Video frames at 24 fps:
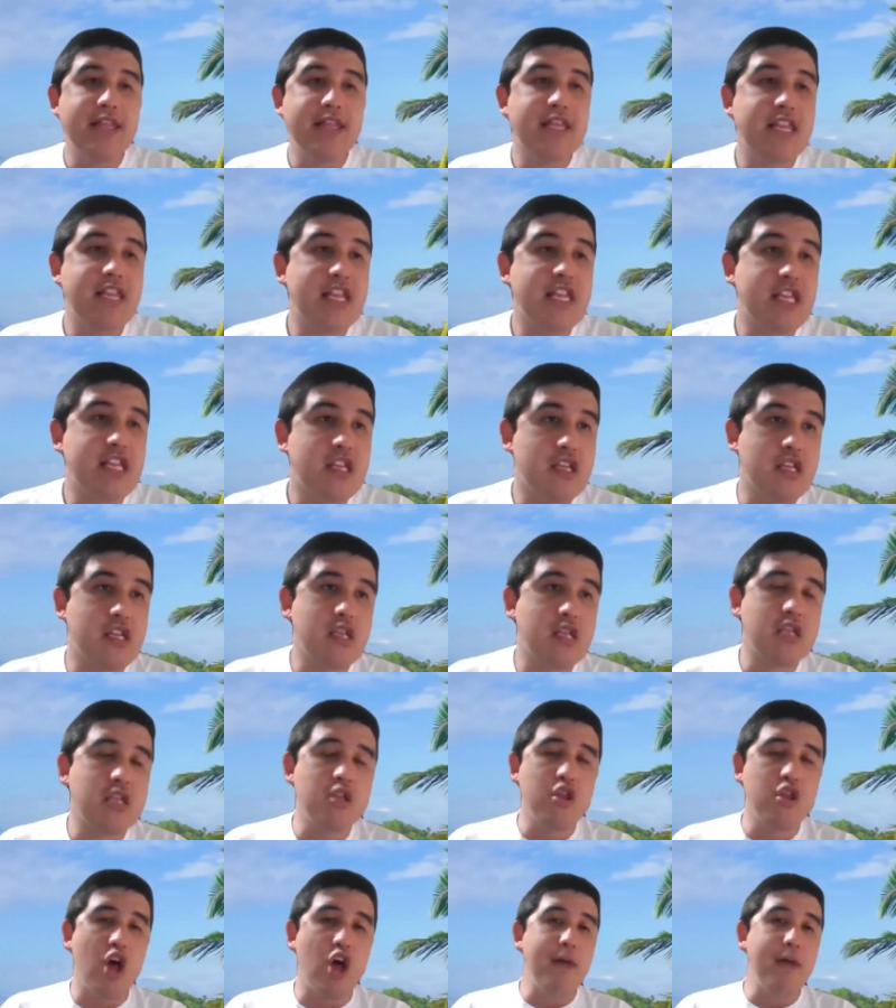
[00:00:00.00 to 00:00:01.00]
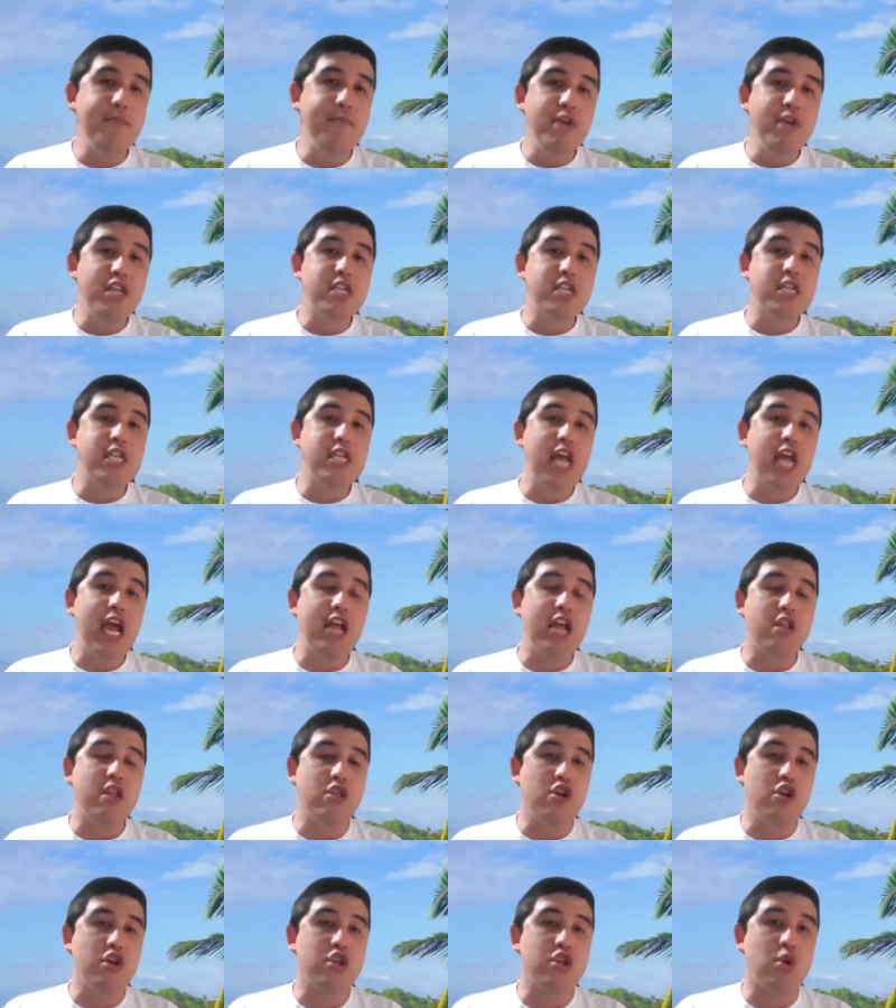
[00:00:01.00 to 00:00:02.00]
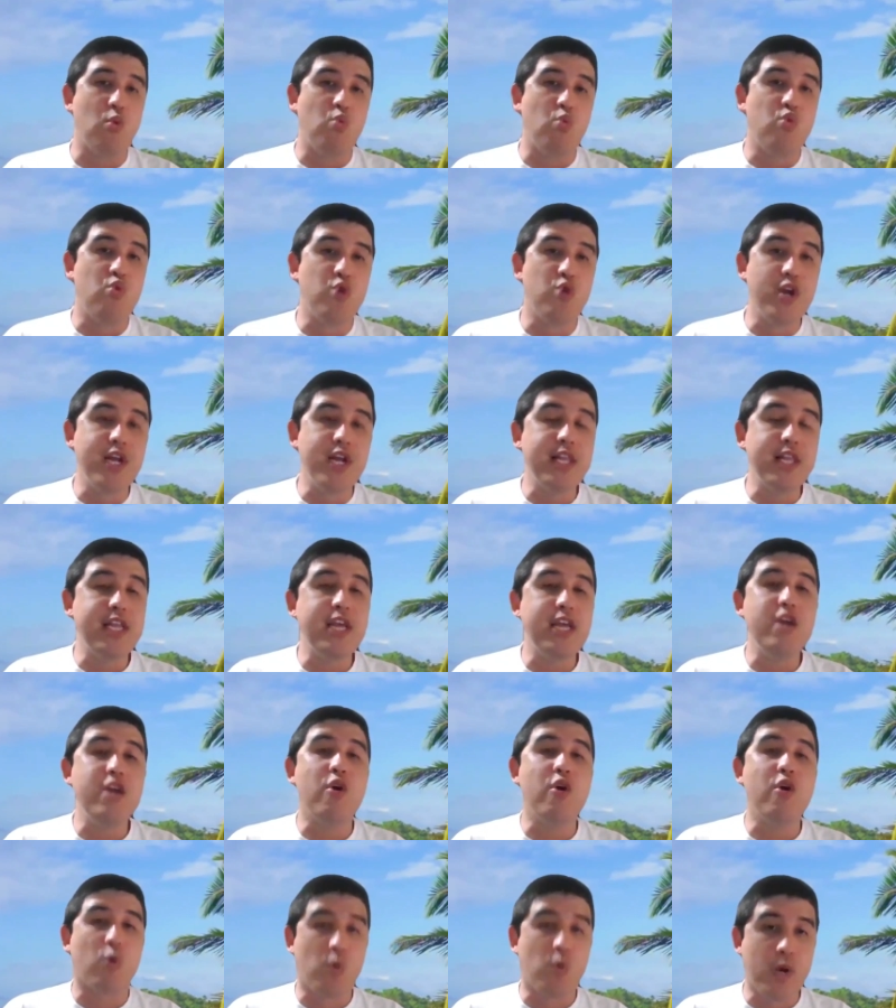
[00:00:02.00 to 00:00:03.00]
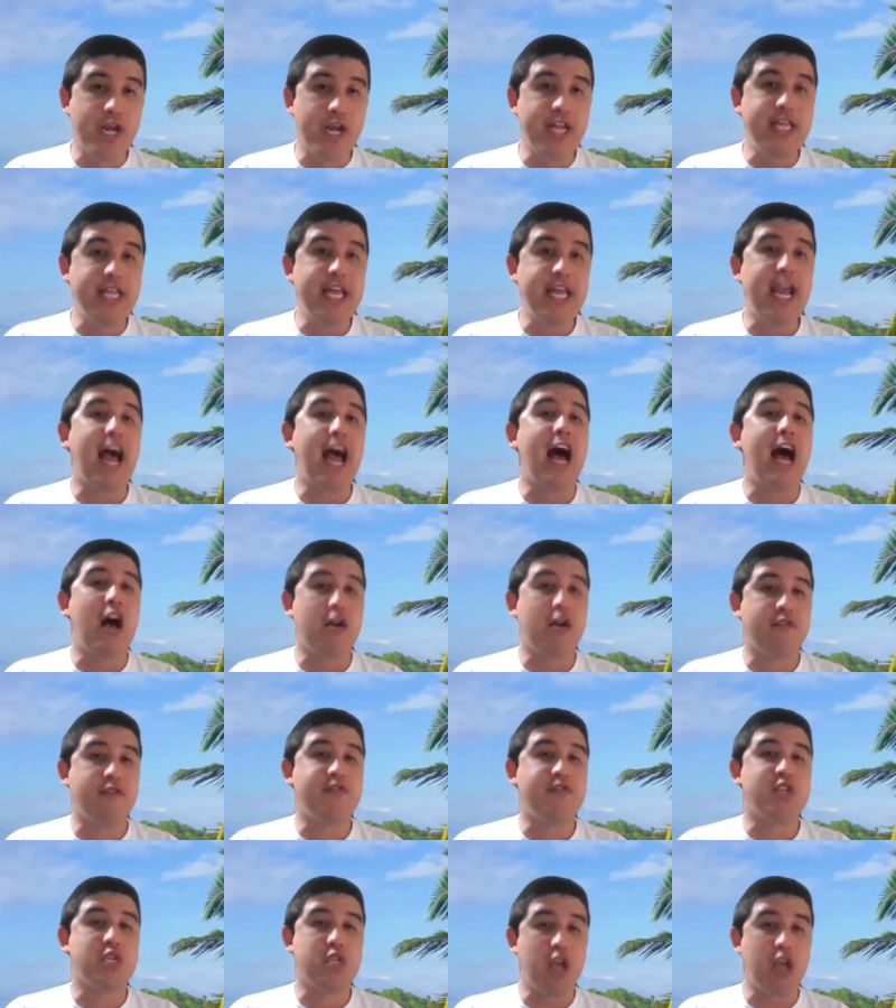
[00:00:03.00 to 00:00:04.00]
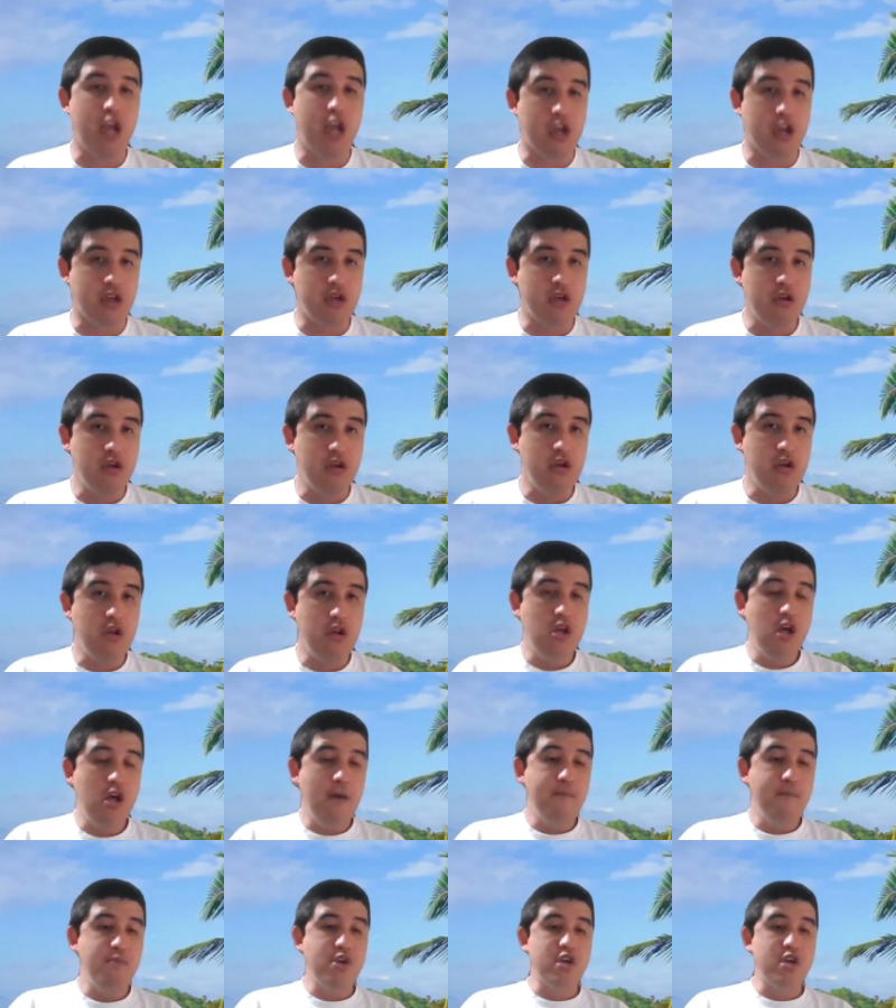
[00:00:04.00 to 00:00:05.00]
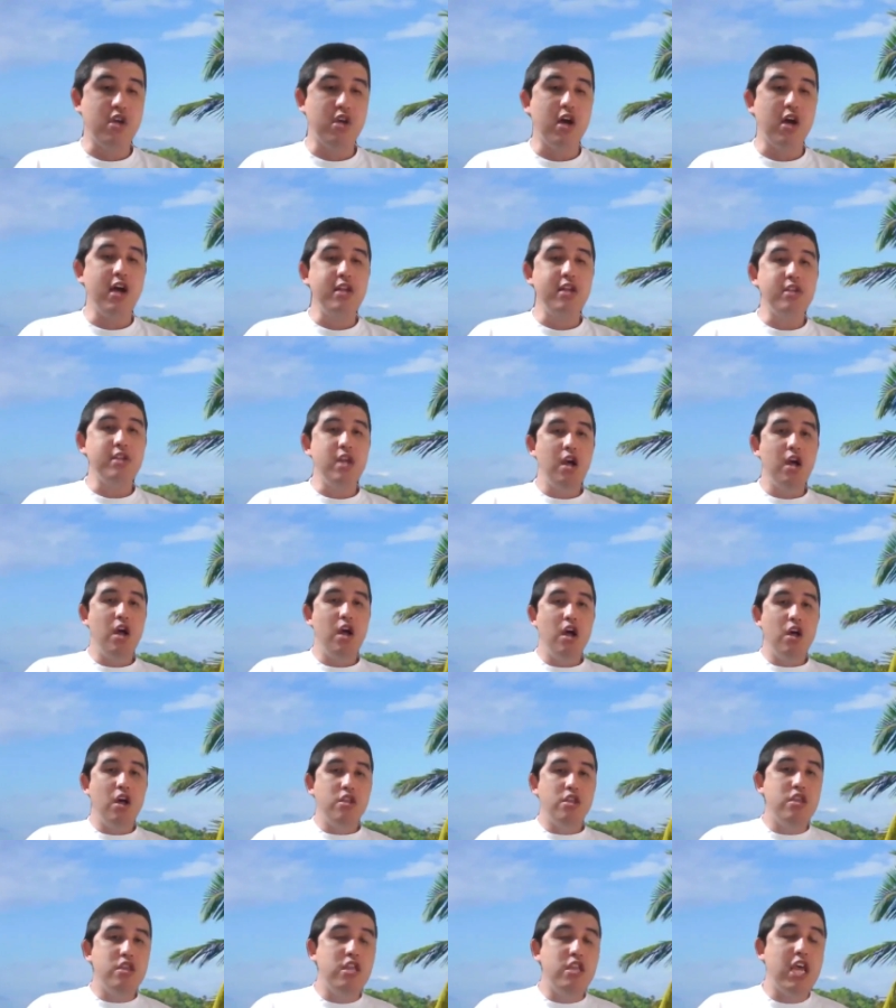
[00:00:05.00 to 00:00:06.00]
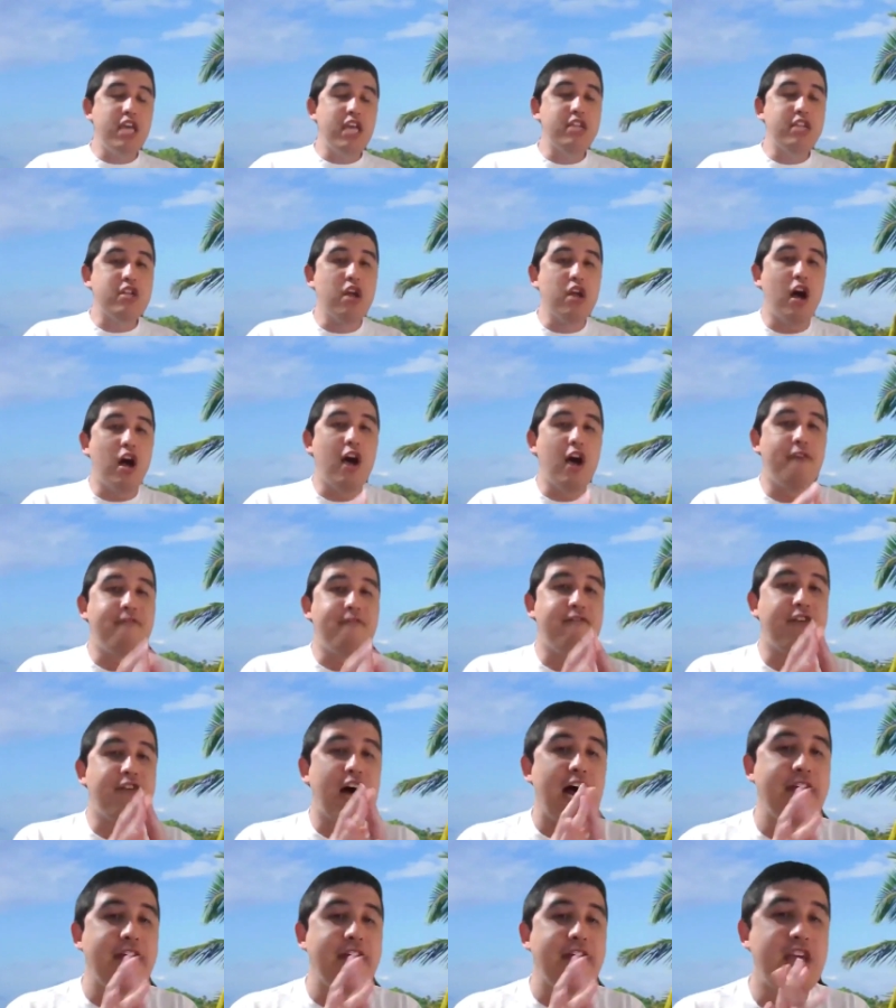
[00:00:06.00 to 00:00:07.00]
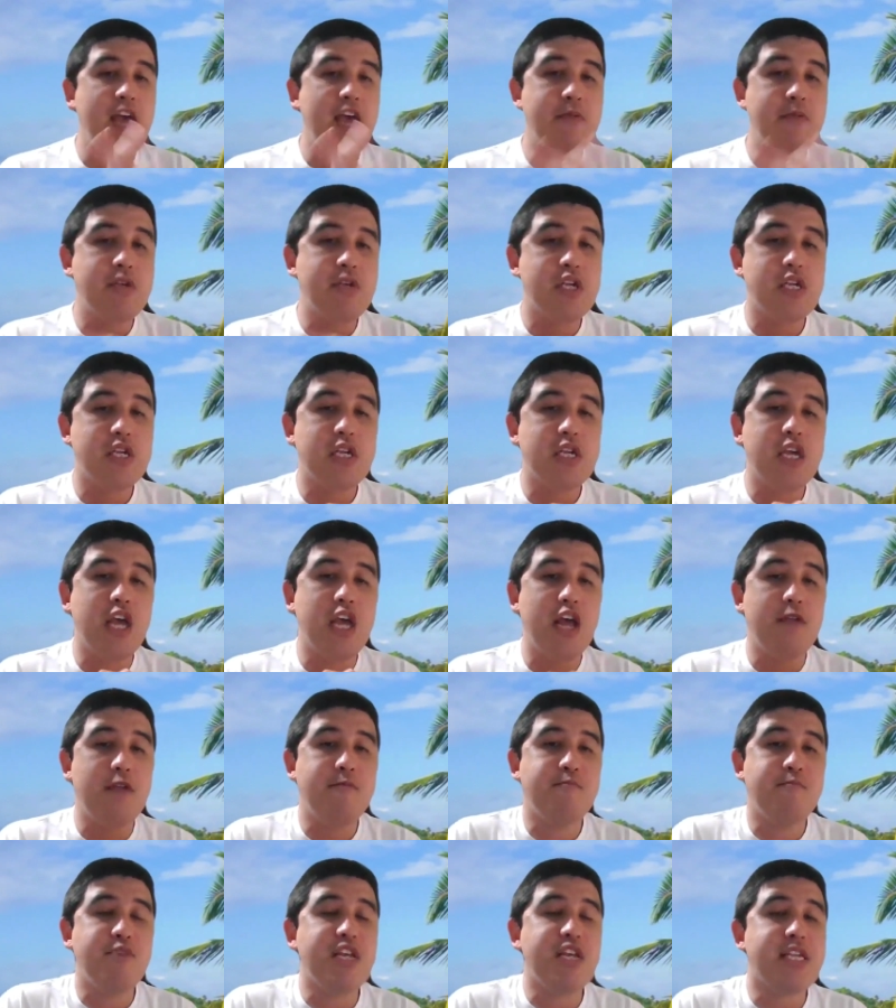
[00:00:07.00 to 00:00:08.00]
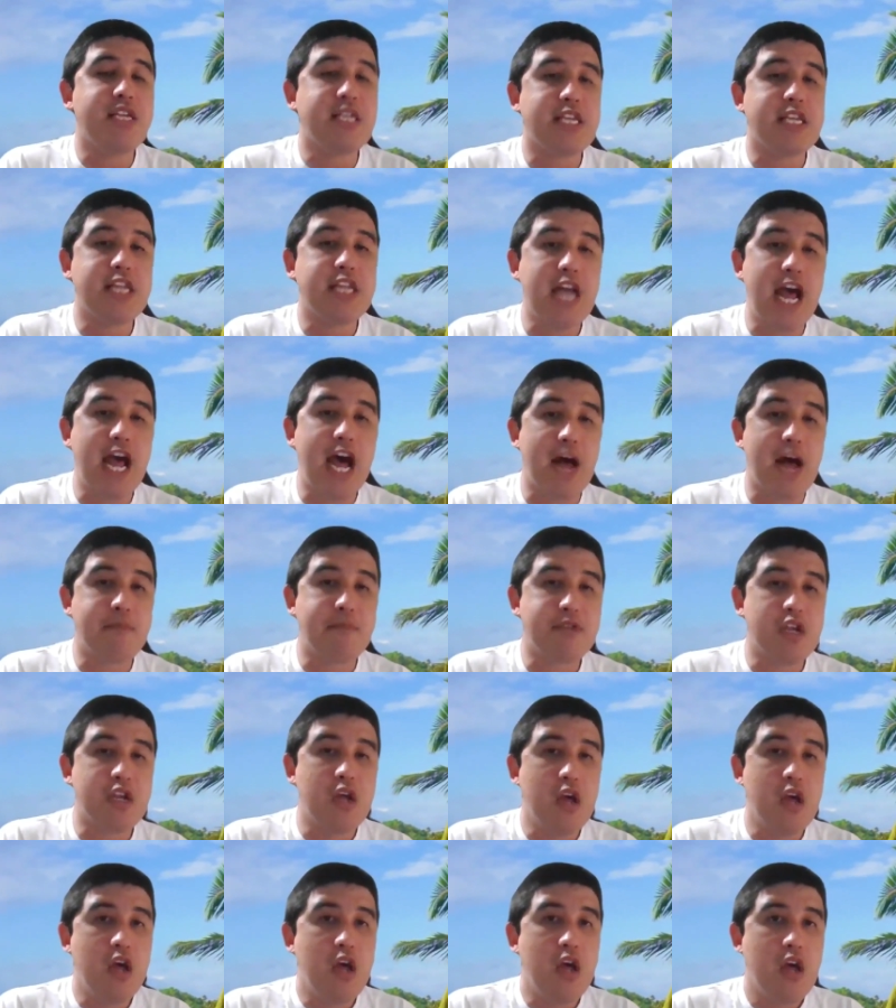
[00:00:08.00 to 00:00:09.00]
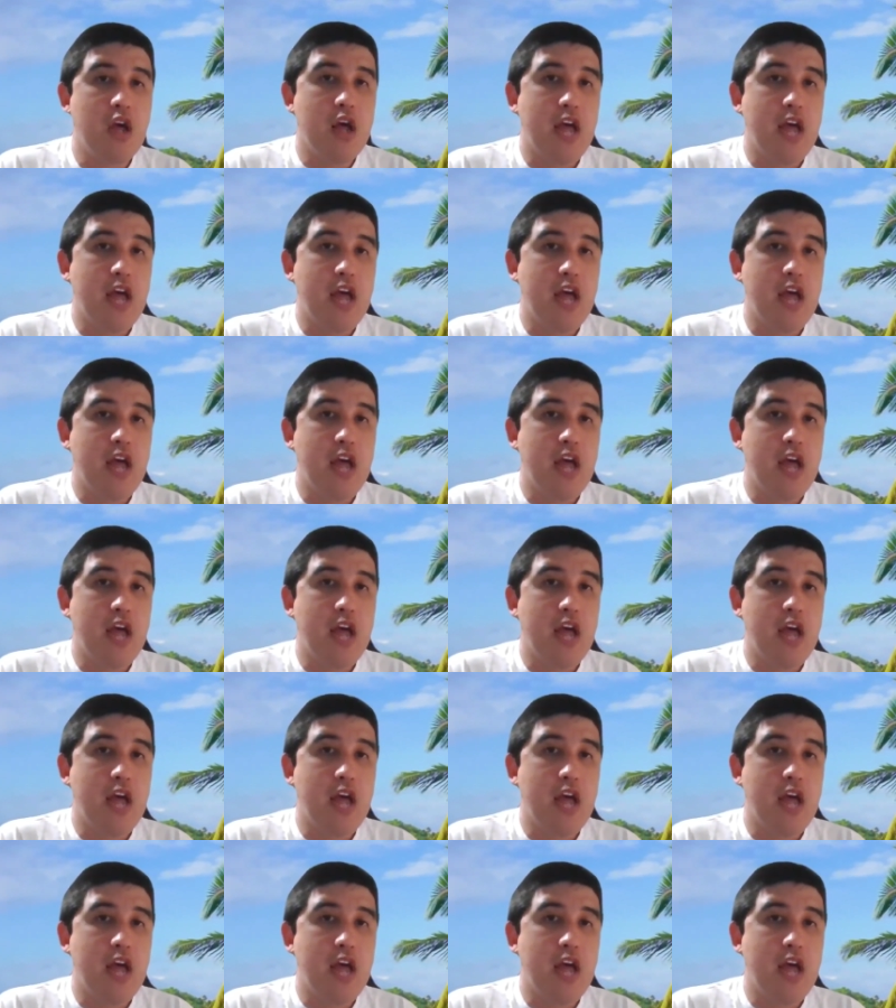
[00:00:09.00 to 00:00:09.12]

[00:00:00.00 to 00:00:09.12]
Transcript: And Long Beach State looked really, really out of sync because they saw a 5-game skid be snapped.